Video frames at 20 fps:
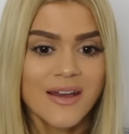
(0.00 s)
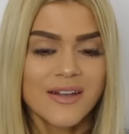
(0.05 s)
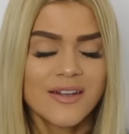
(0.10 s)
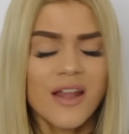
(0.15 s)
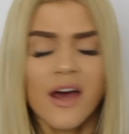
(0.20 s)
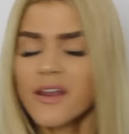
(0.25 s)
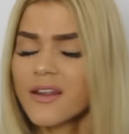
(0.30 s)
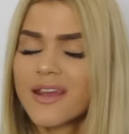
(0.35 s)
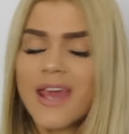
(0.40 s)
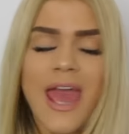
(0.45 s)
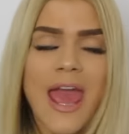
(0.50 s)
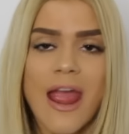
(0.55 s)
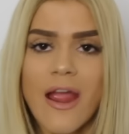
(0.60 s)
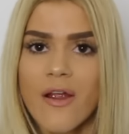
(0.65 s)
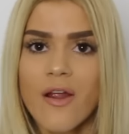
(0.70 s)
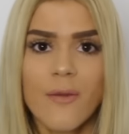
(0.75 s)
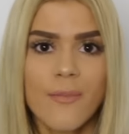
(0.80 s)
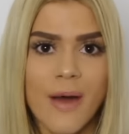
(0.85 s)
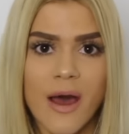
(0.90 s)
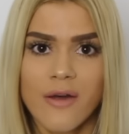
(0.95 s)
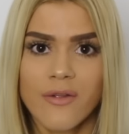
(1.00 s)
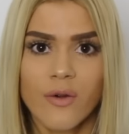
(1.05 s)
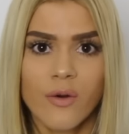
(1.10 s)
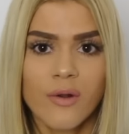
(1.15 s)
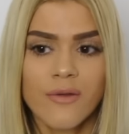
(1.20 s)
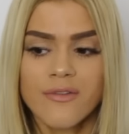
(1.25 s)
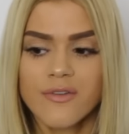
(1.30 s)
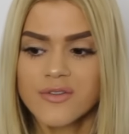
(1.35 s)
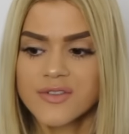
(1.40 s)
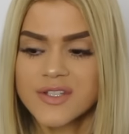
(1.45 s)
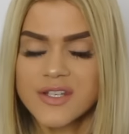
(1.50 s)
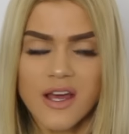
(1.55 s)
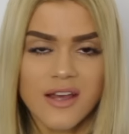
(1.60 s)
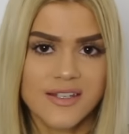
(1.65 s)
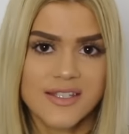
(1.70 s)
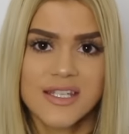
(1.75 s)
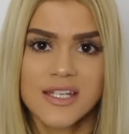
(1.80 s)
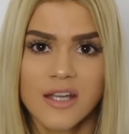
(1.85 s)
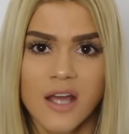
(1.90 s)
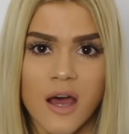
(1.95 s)
not care about all of those
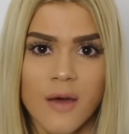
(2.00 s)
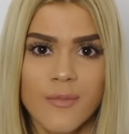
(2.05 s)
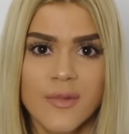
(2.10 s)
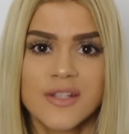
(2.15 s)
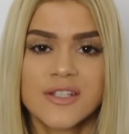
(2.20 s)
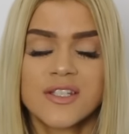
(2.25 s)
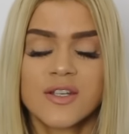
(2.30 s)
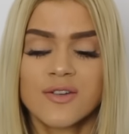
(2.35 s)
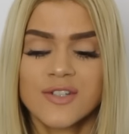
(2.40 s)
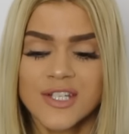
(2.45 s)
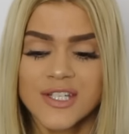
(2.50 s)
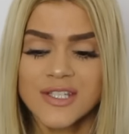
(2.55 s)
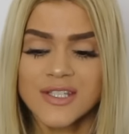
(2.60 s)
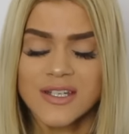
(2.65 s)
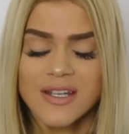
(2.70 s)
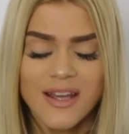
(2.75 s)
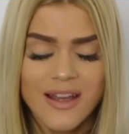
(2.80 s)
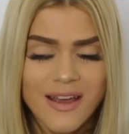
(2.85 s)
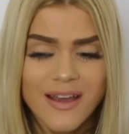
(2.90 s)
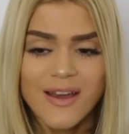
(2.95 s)
nasty comments. So just